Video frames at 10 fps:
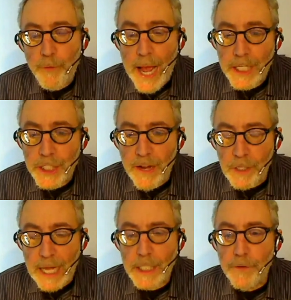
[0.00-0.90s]
of reaction have
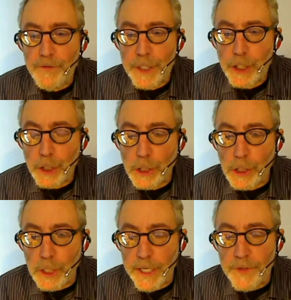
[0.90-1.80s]
elected
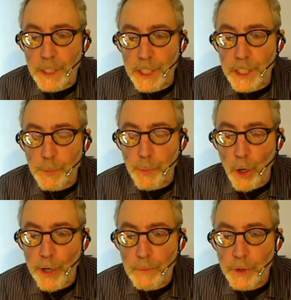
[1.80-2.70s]
officials given to this
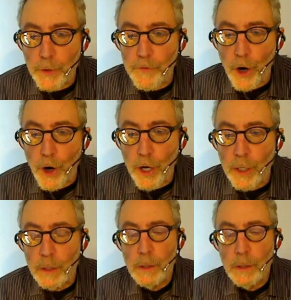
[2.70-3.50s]
program so far?